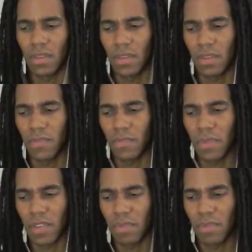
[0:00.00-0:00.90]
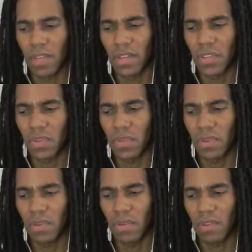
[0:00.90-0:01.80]
If you're being completely honest with
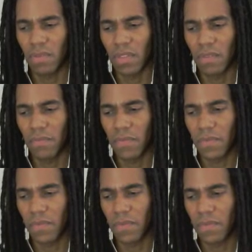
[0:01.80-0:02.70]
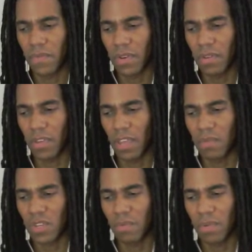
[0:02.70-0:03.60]
you, you would love for new
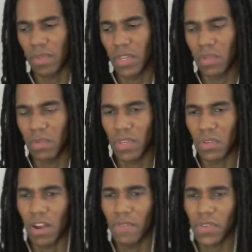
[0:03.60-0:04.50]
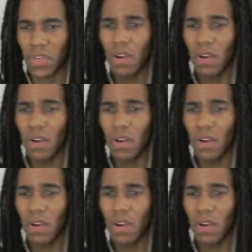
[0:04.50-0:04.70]
games to be released with these graphics.